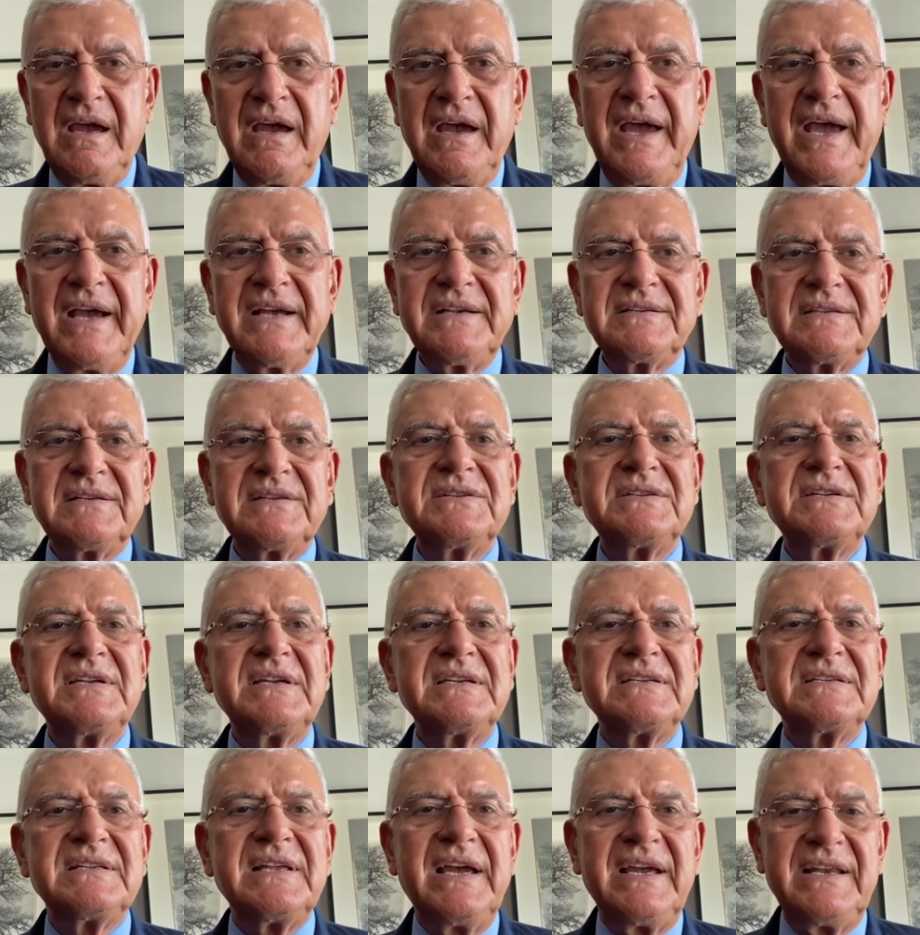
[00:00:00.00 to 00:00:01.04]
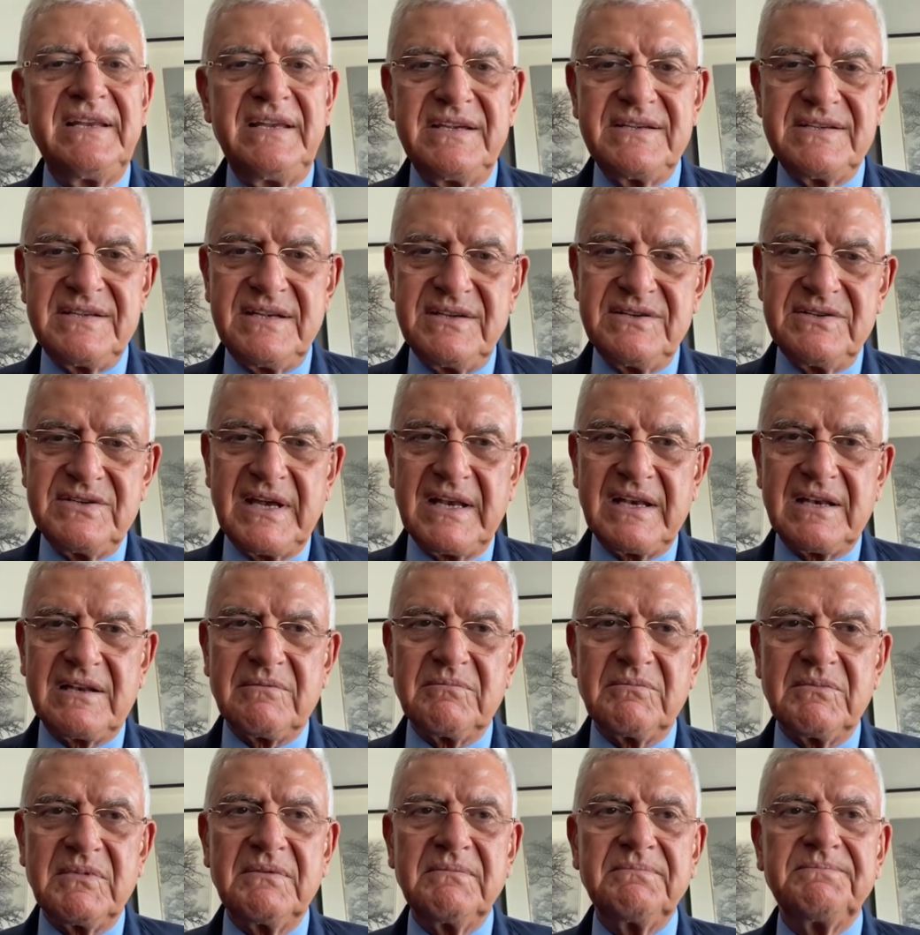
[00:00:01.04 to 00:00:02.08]
Excellencies, ladies and
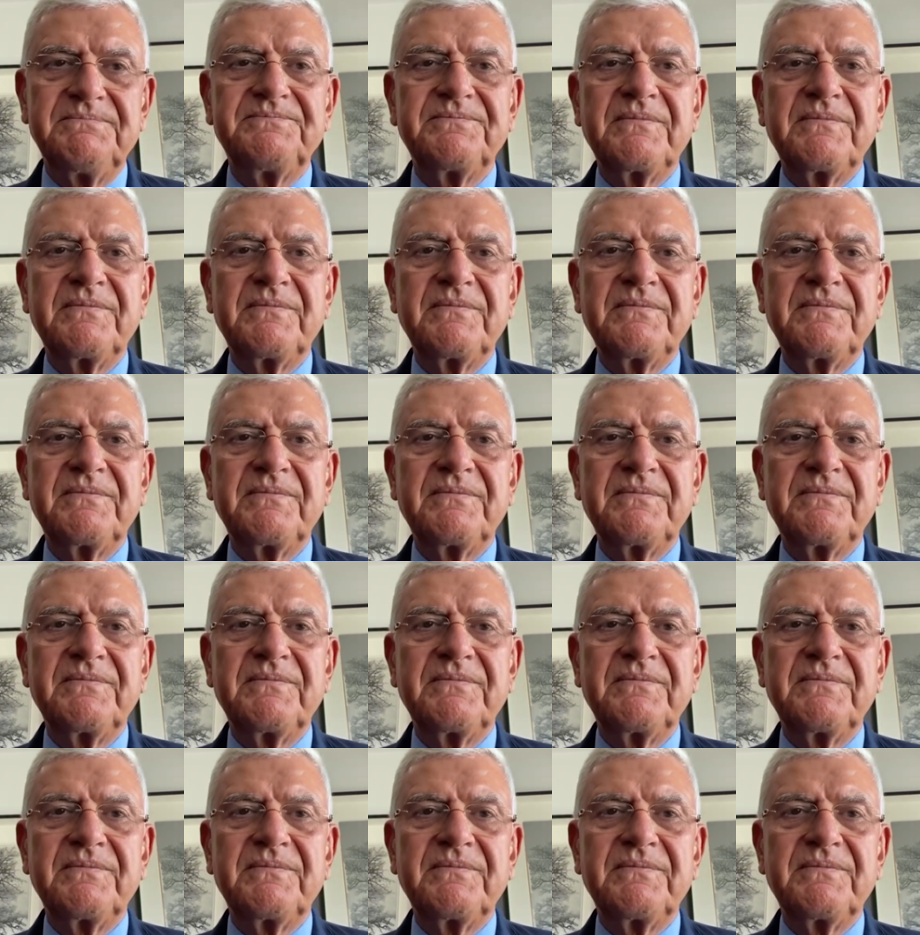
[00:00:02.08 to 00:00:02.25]
gentlemen,